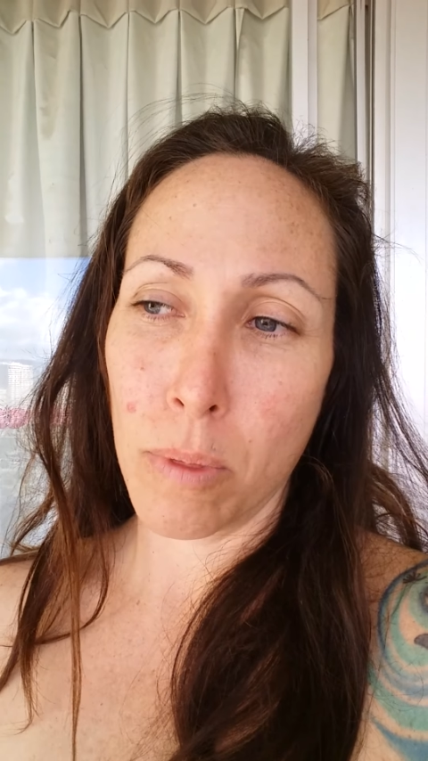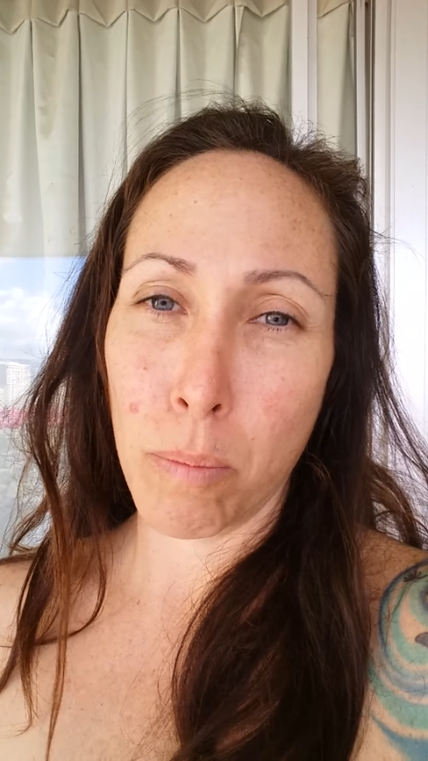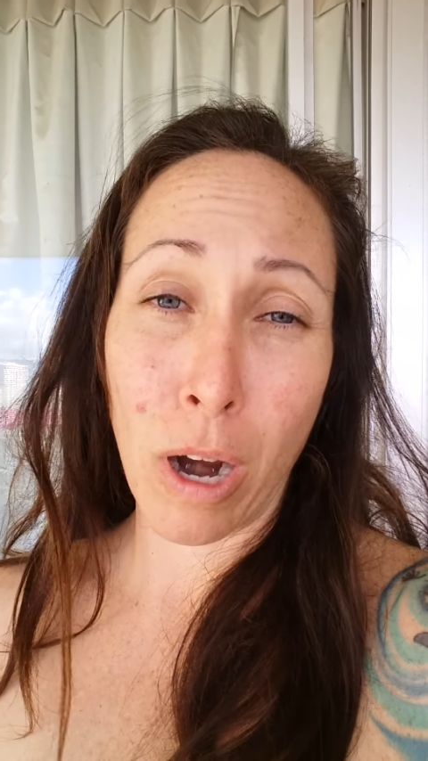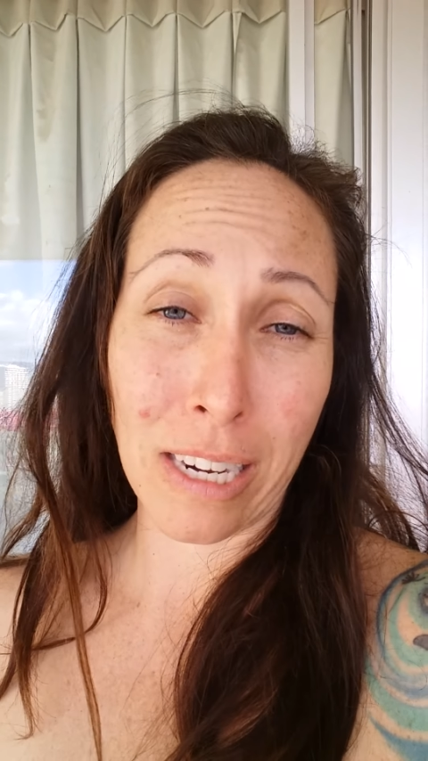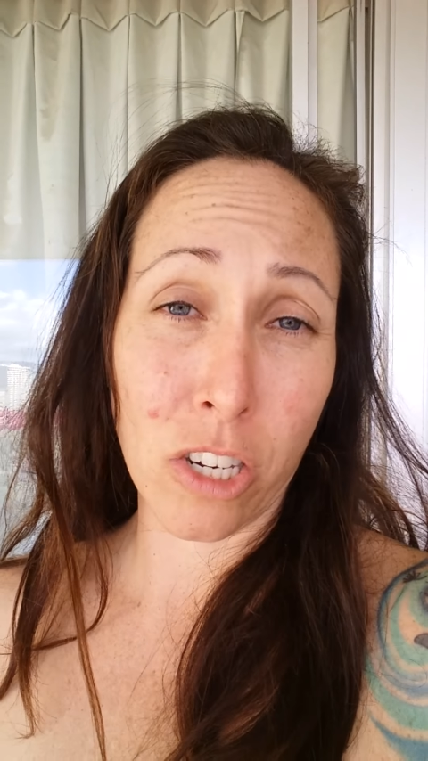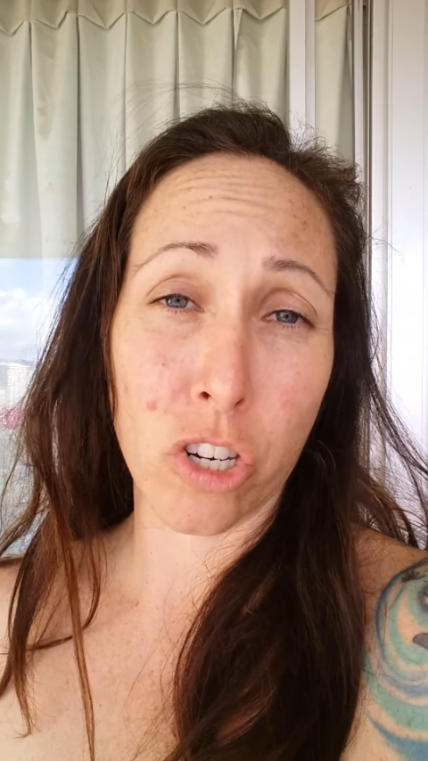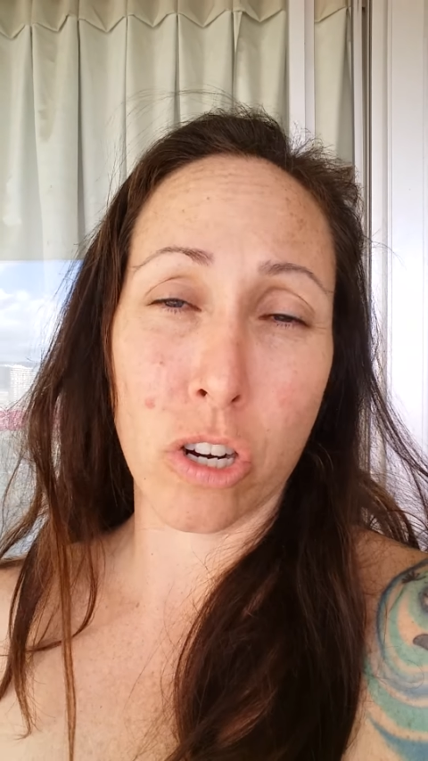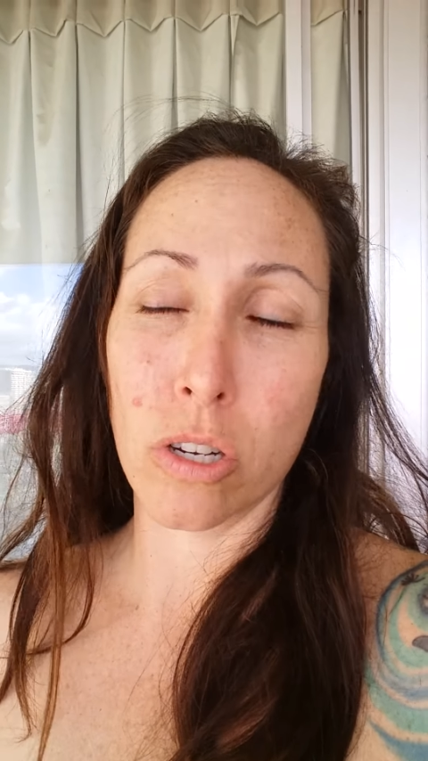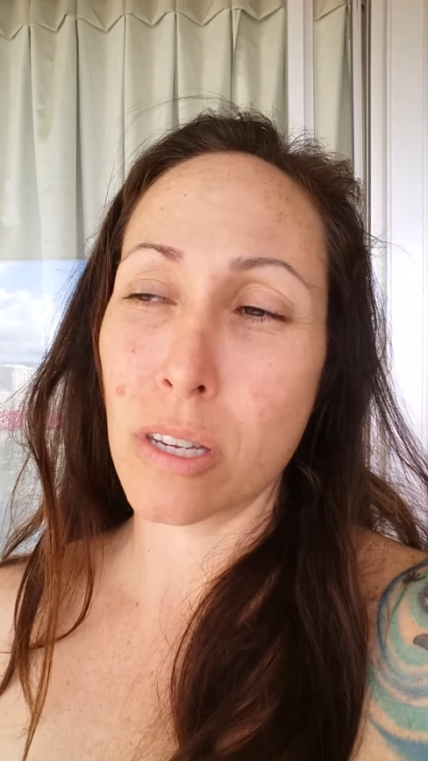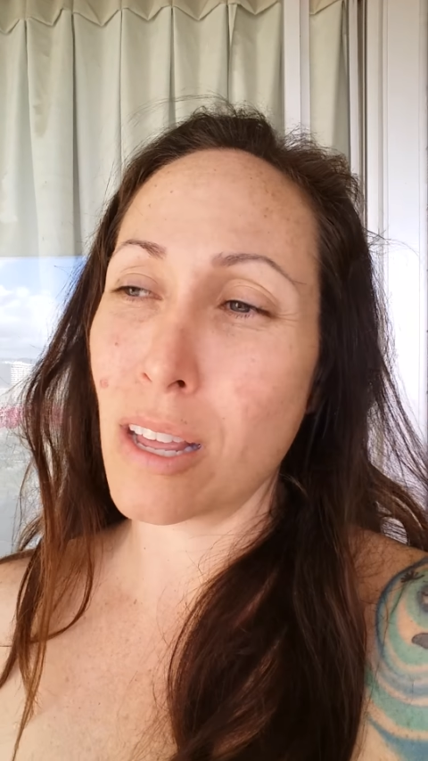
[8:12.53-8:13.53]
the
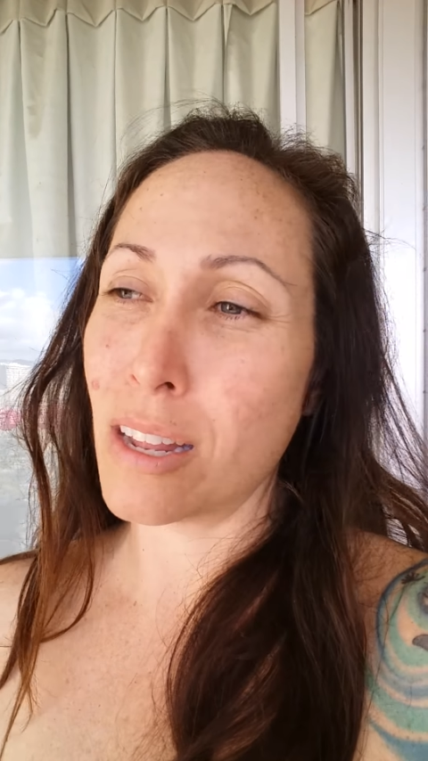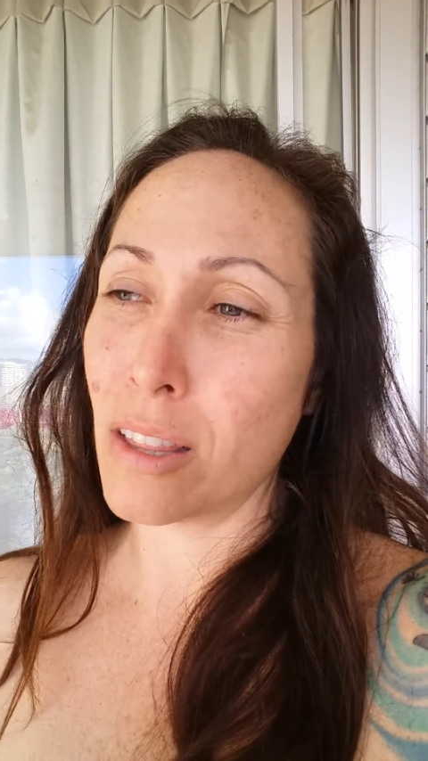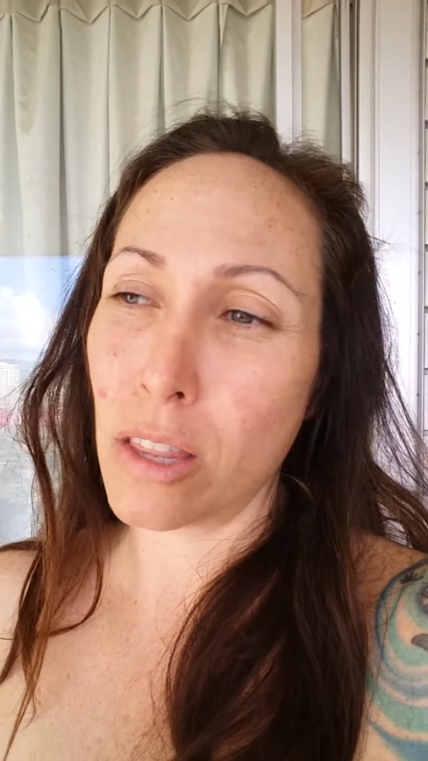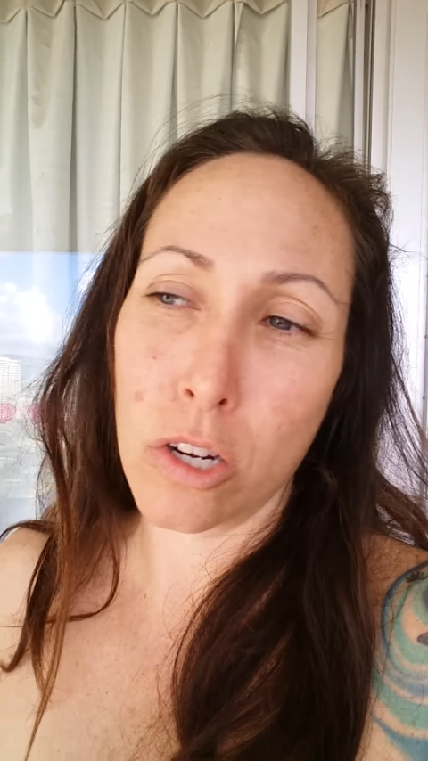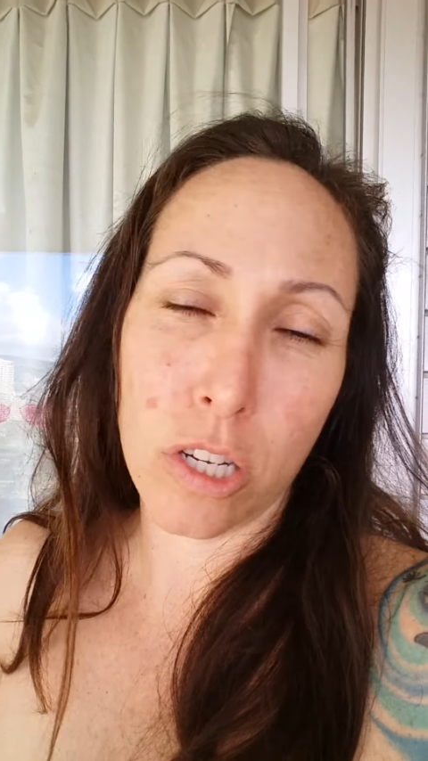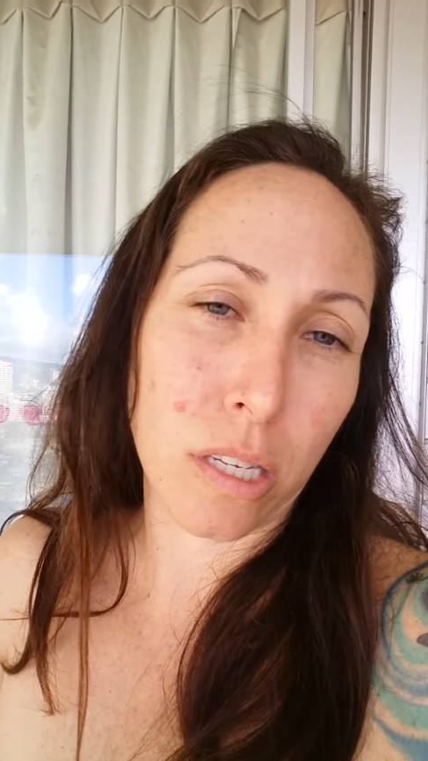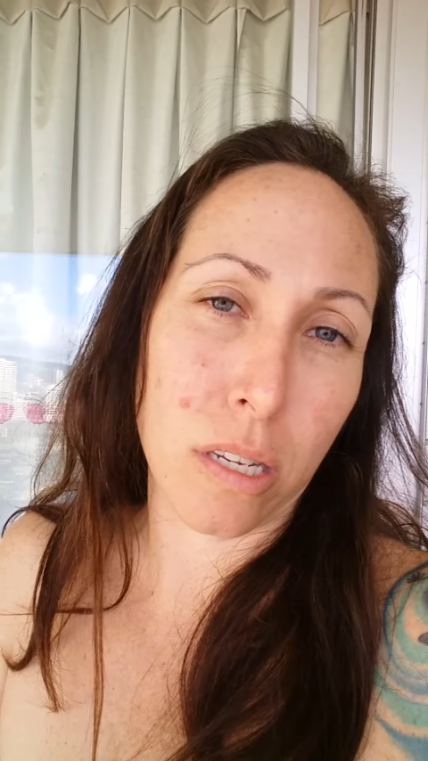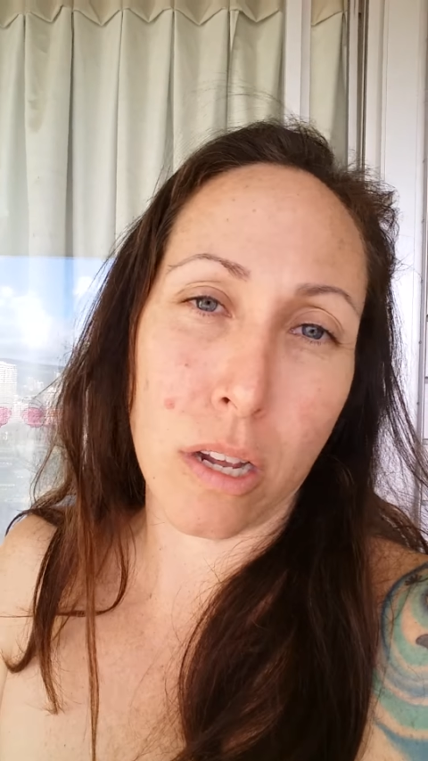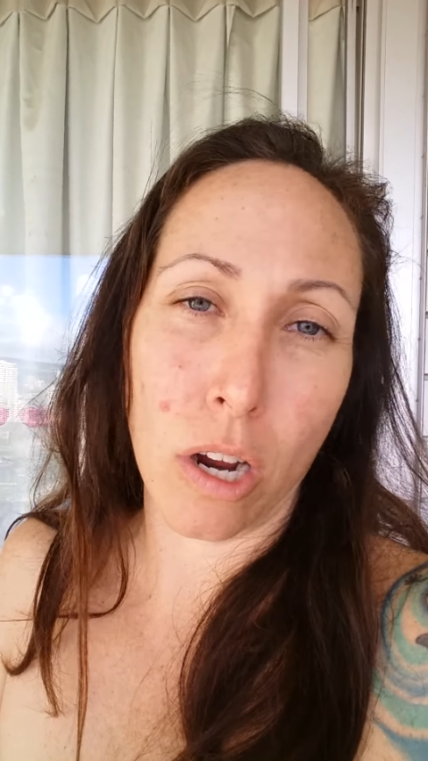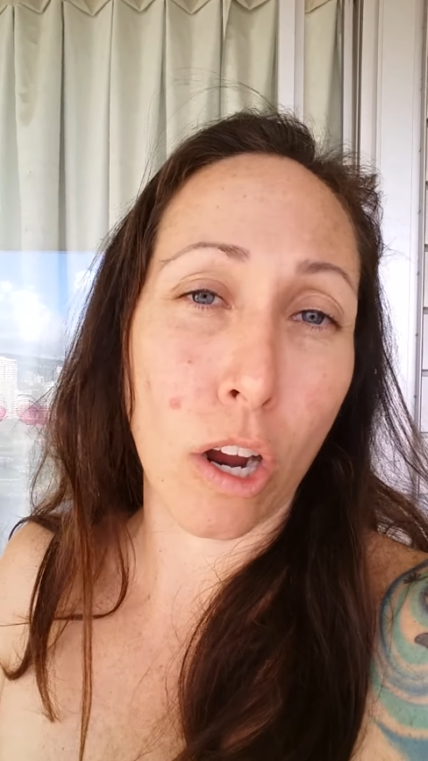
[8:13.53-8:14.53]
practitioners, and
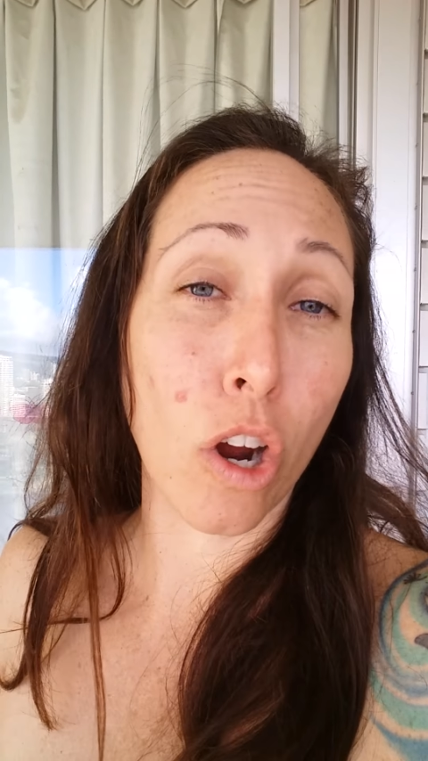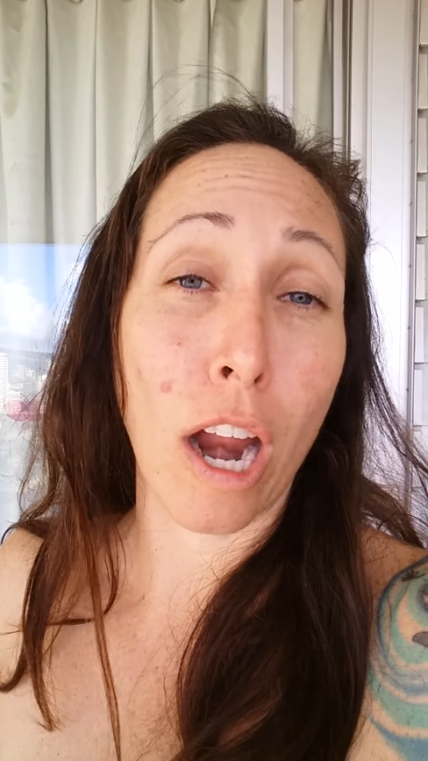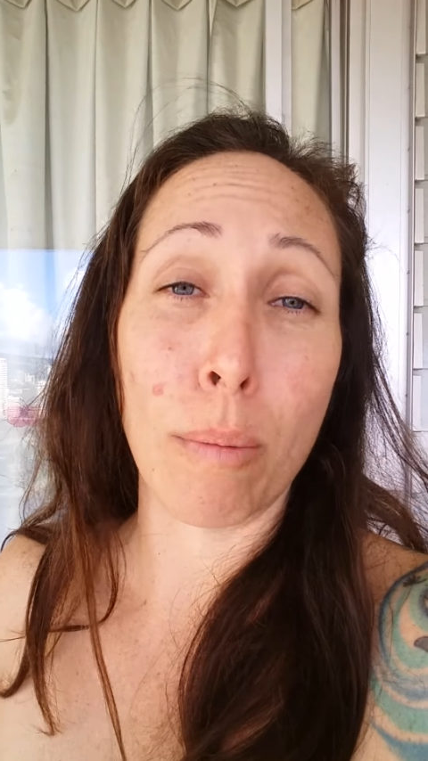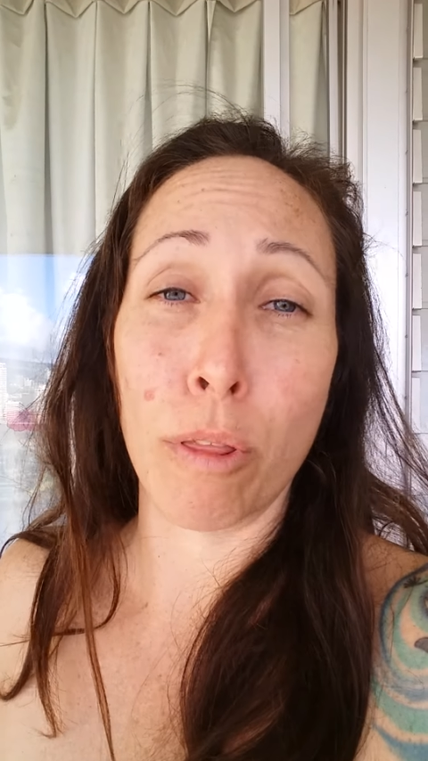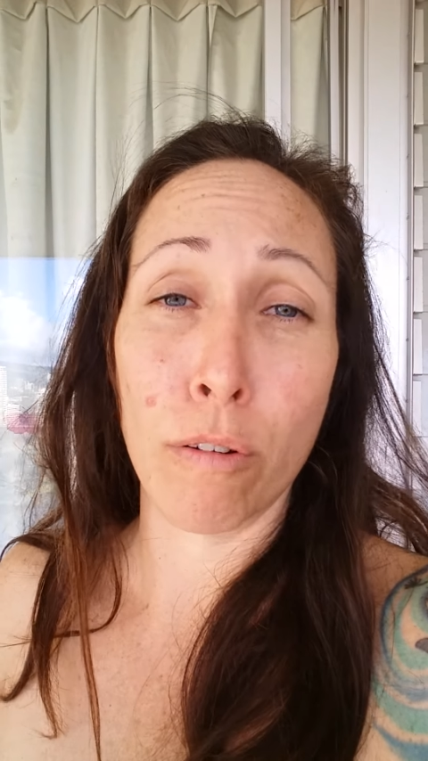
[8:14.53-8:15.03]
they're incredible.